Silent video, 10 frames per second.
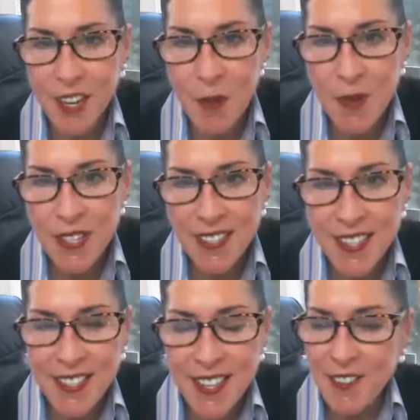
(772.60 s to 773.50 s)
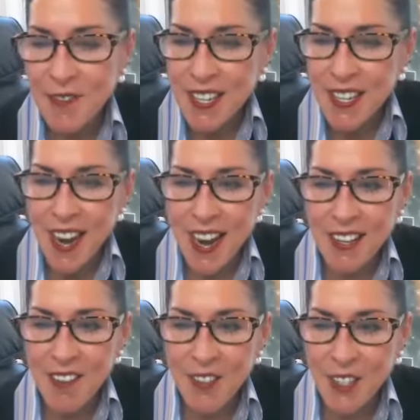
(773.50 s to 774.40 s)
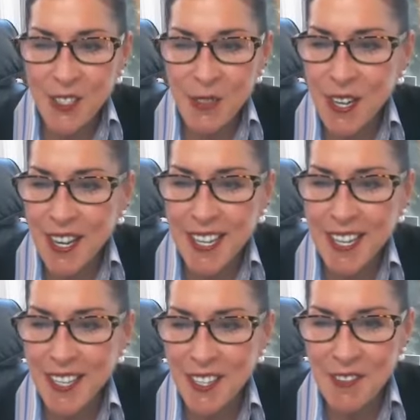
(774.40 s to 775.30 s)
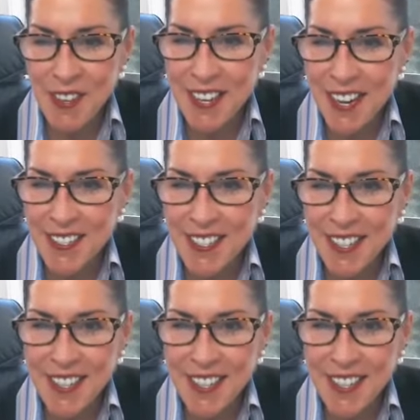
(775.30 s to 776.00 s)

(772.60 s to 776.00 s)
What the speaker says: common. I love your stories. They're fantastic.